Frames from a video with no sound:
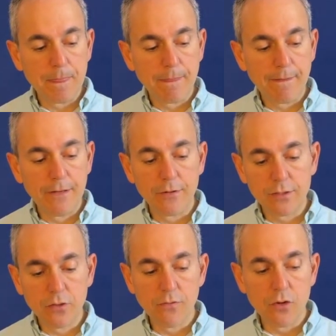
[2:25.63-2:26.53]
in order
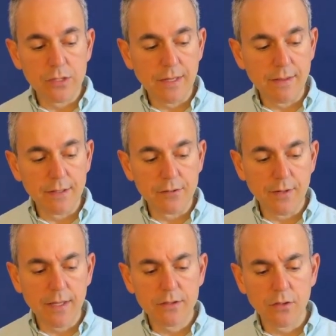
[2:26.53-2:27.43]
to voice lead this,
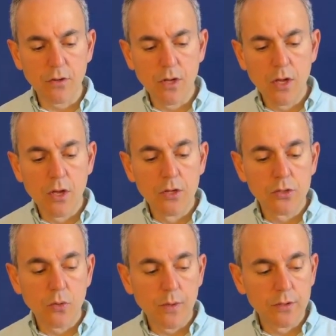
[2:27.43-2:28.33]
right? So we're